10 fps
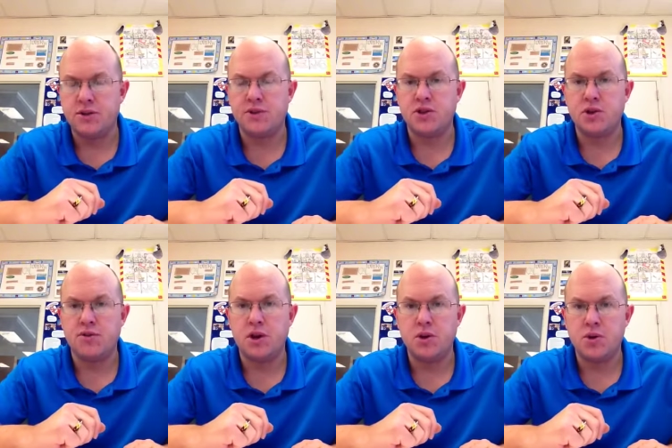of the
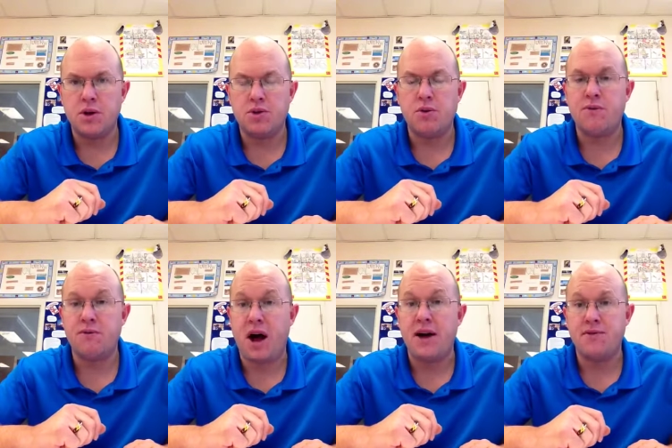Soviet Union through
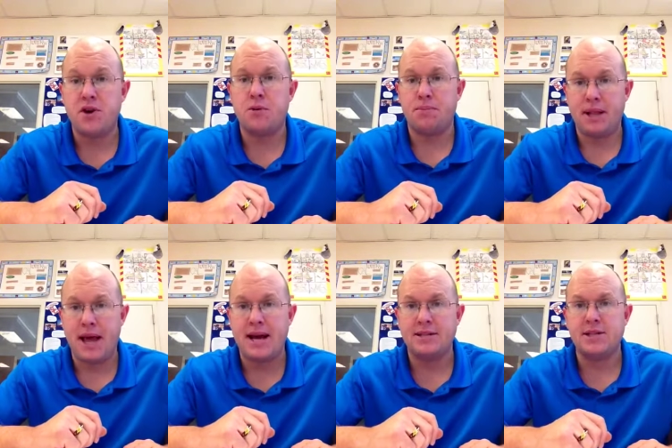five year
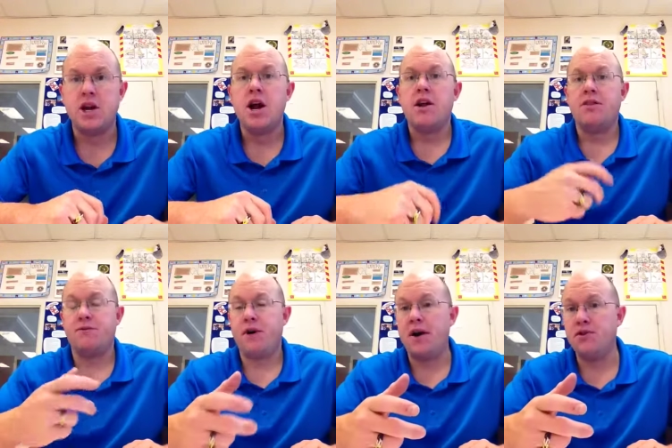plans. The
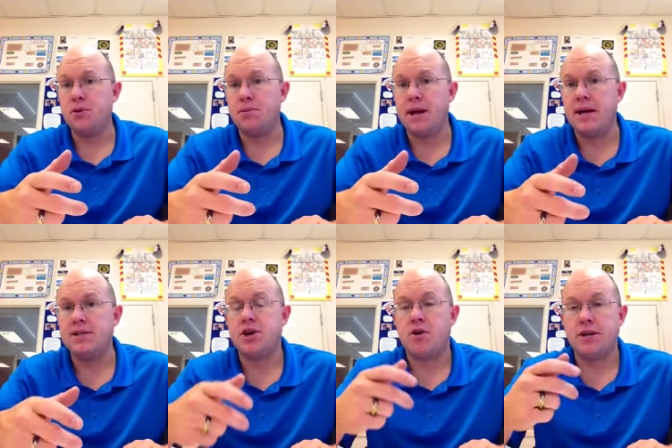five year
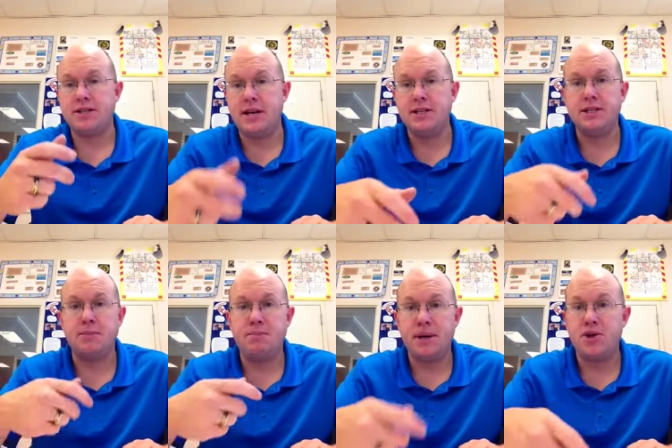plans are intended
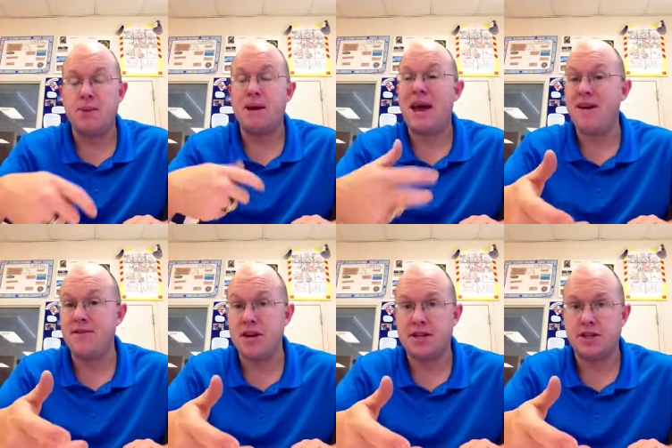to build up
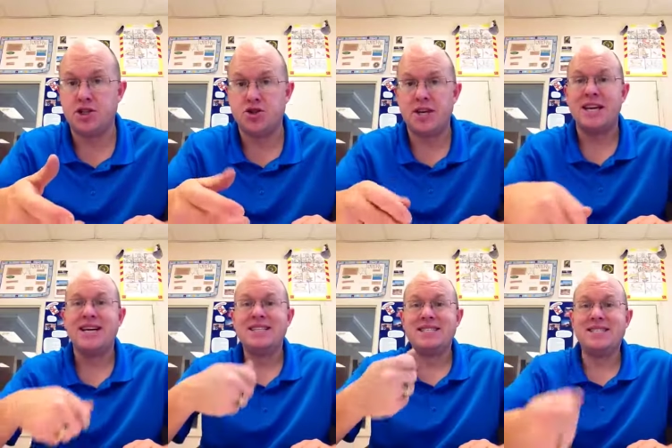heavy industry
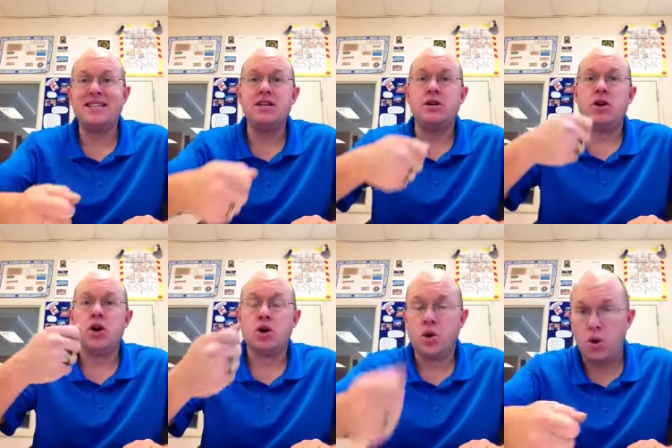steel,
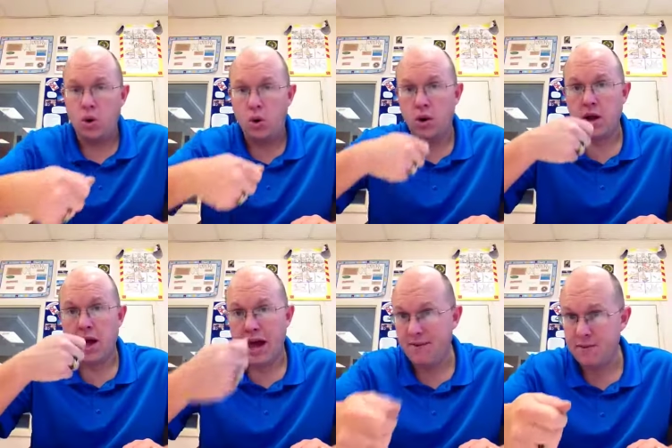coal,
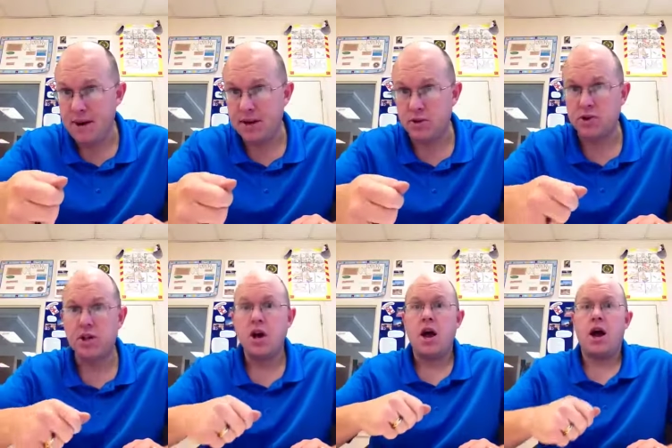heavy metals,
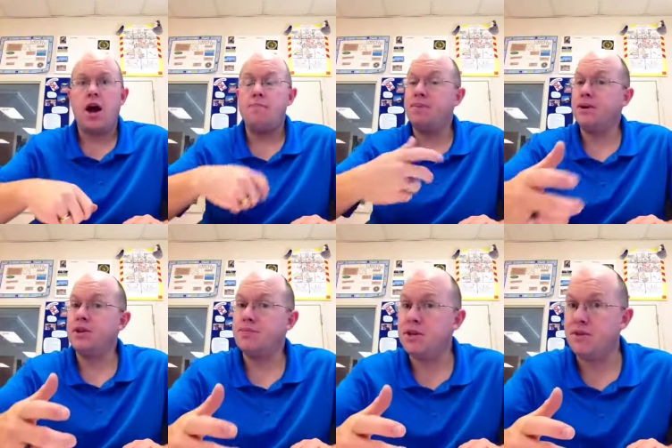uh, build
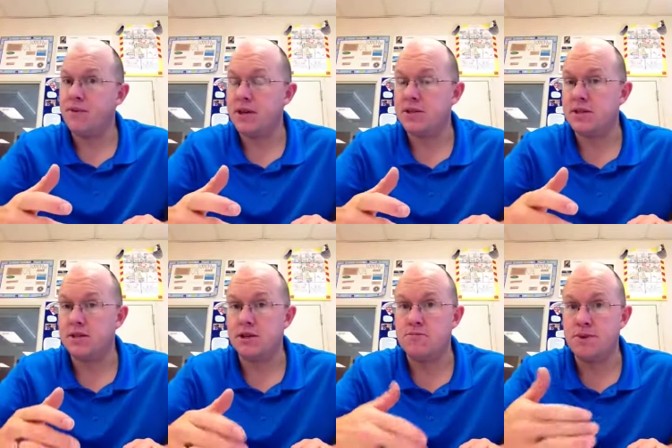up the defense
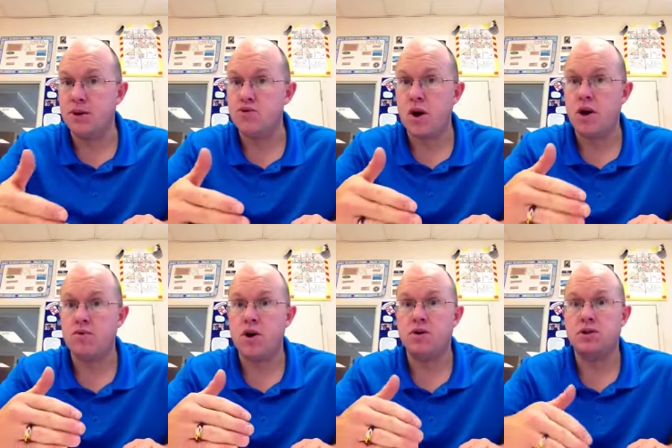system, build
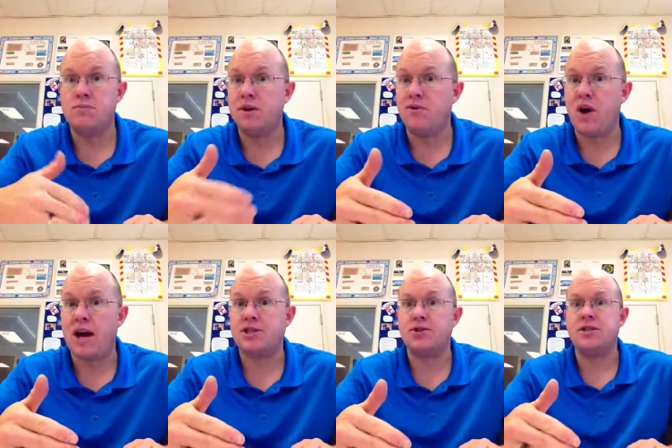railroads, build
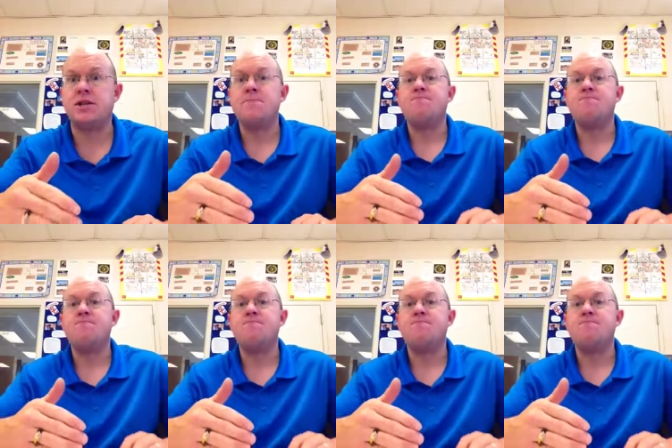factories